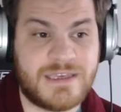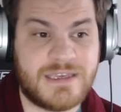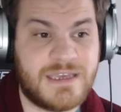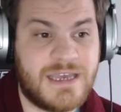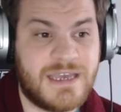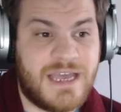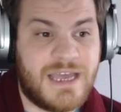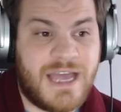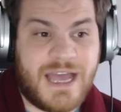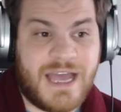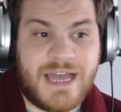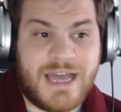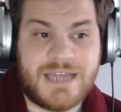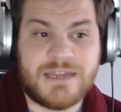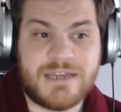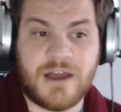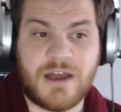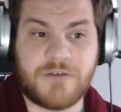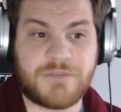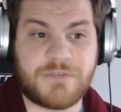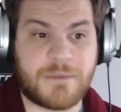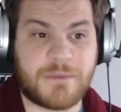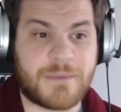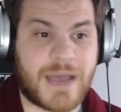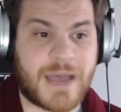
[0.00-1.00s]
and off the
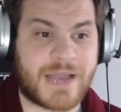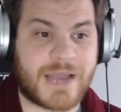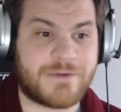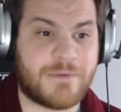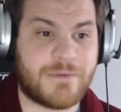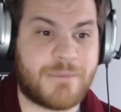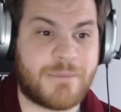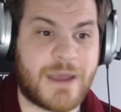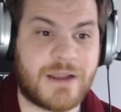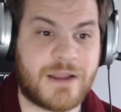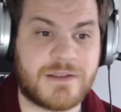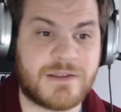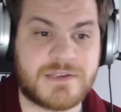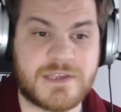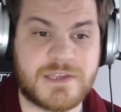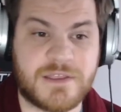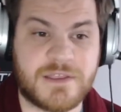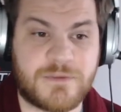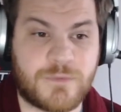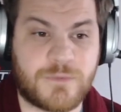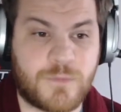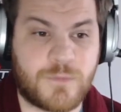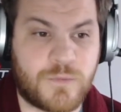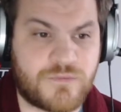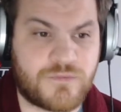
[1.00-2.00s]
back of a penalty at the
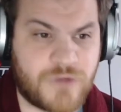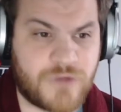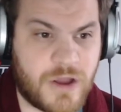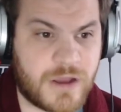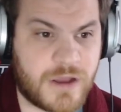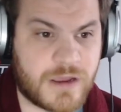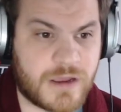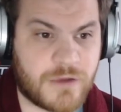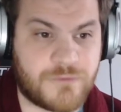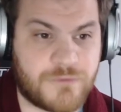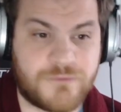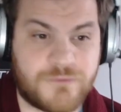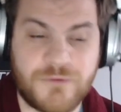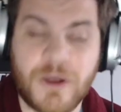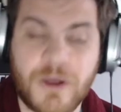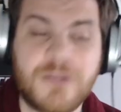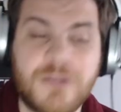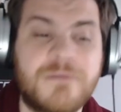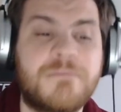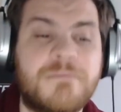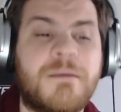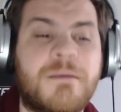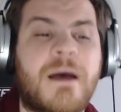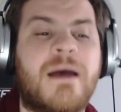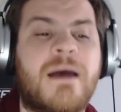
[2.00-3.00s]
ruck run
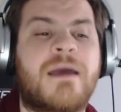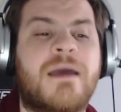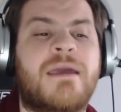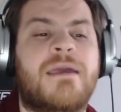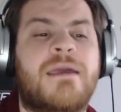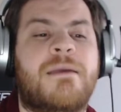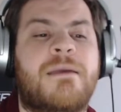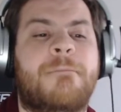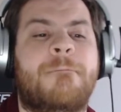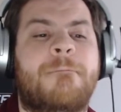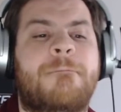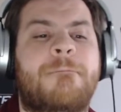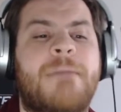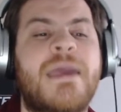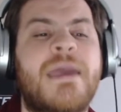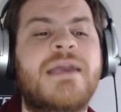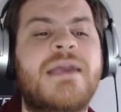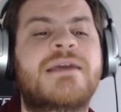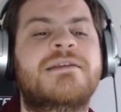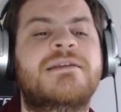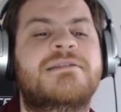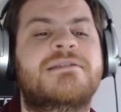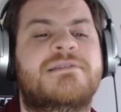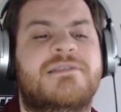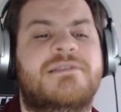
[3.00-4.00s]
by
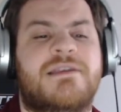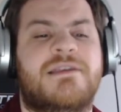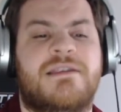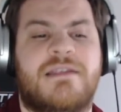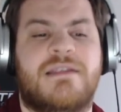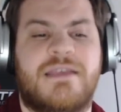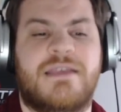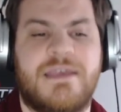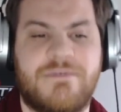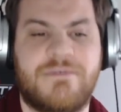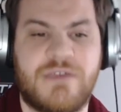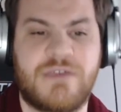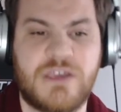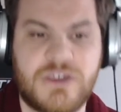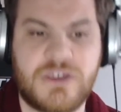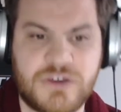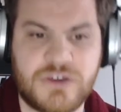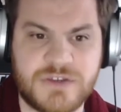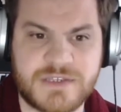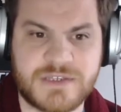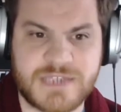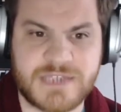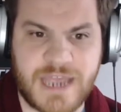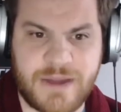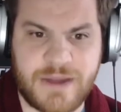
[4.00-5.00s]
Makinson, giving good
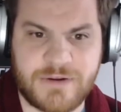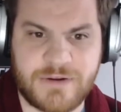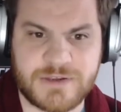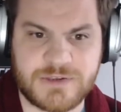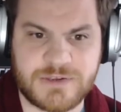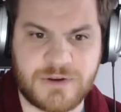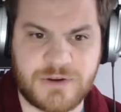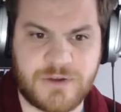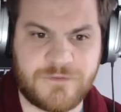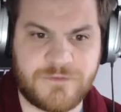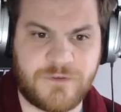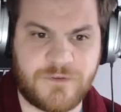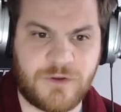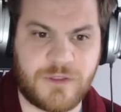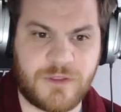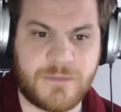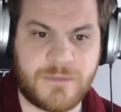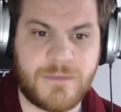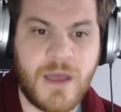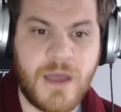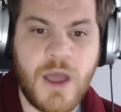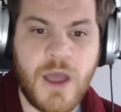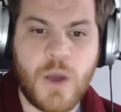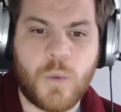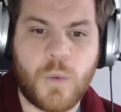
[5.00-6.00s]
territory for them,
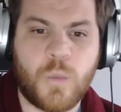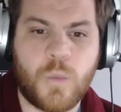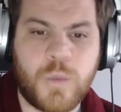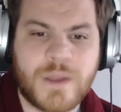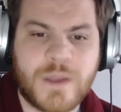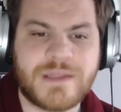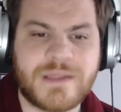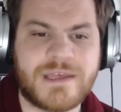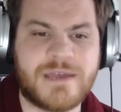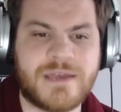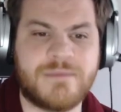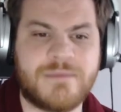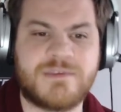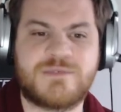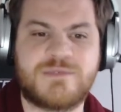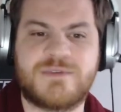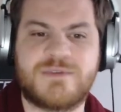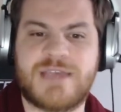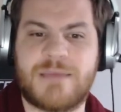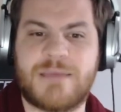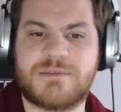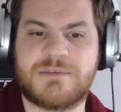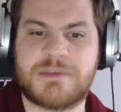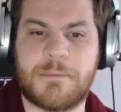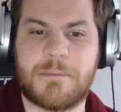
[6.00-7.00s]
Williams was
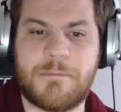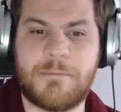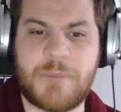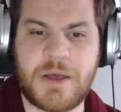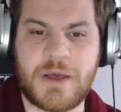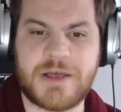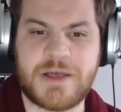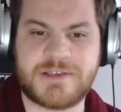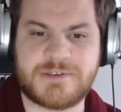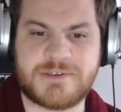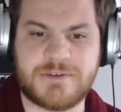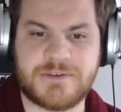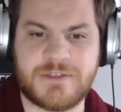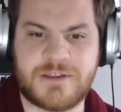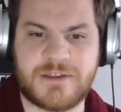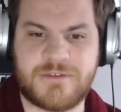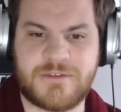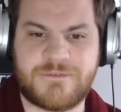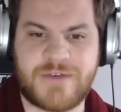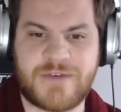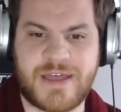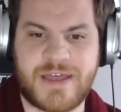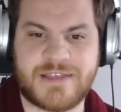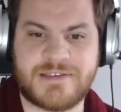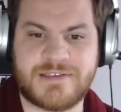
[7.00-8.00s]
able to burst through the
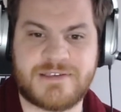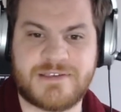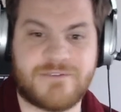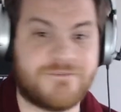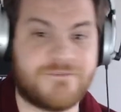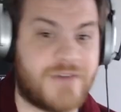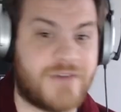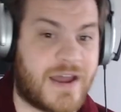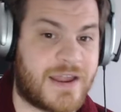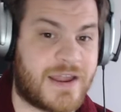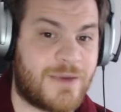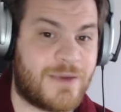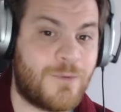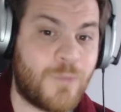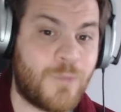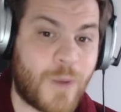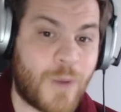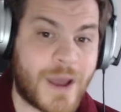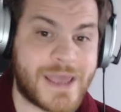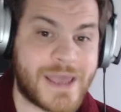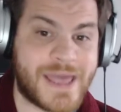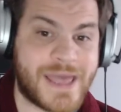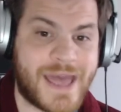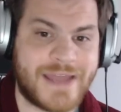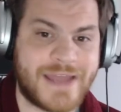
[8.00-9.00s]
defence, finding
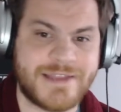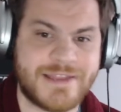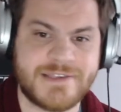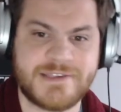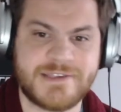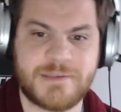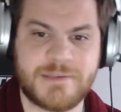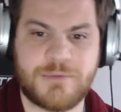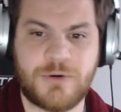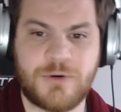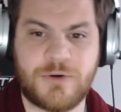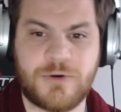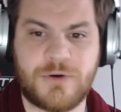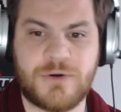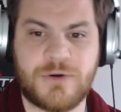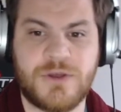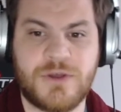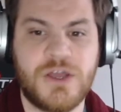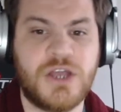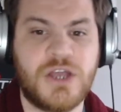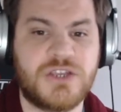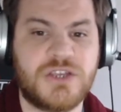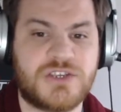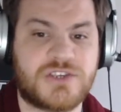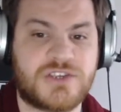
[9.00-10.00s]
Whitehead in support
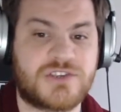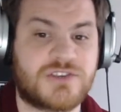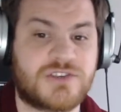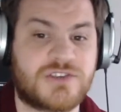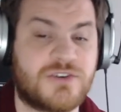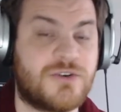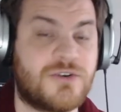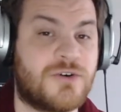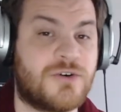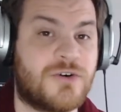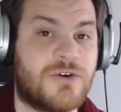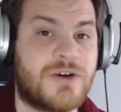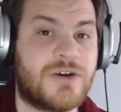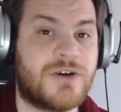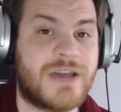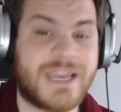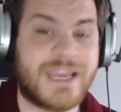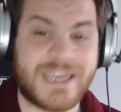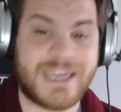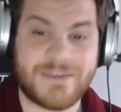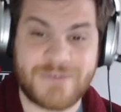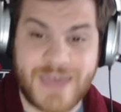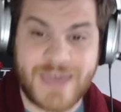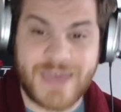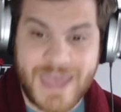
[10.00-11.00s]
to score and
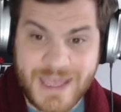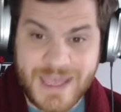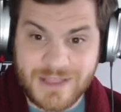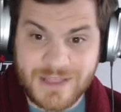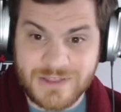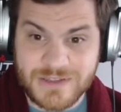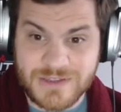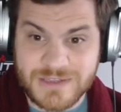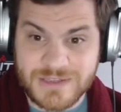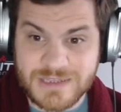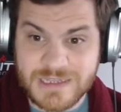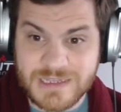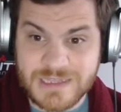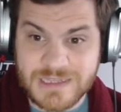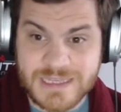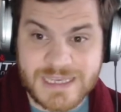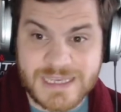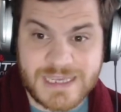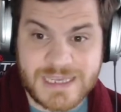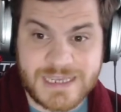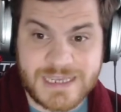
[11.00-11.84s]
give England the lead.